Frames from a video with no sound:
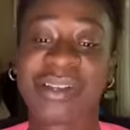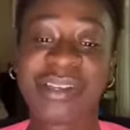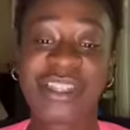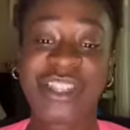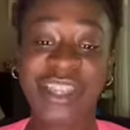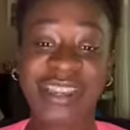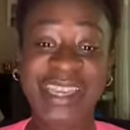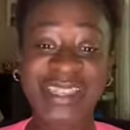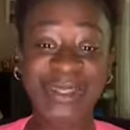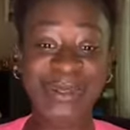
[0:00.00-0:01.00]
share
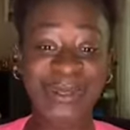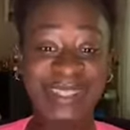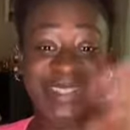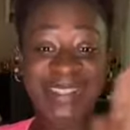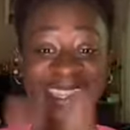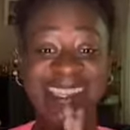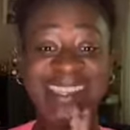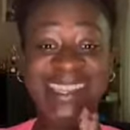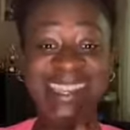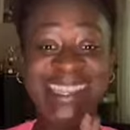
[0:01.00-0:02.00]
his story. So here
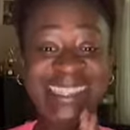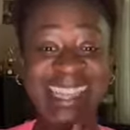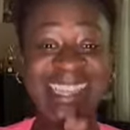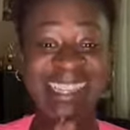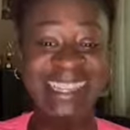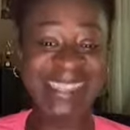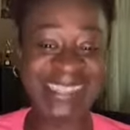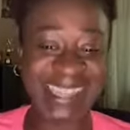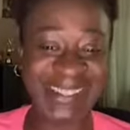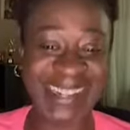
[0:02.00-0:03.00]
he is. Hello,
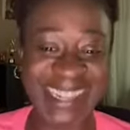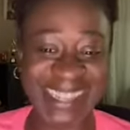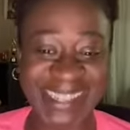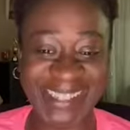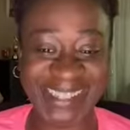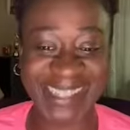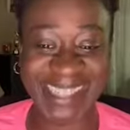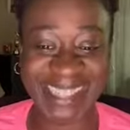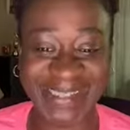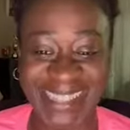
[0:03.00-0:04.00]
how are you? Good
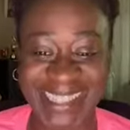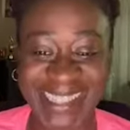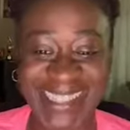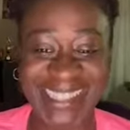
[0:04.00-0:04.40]
evening.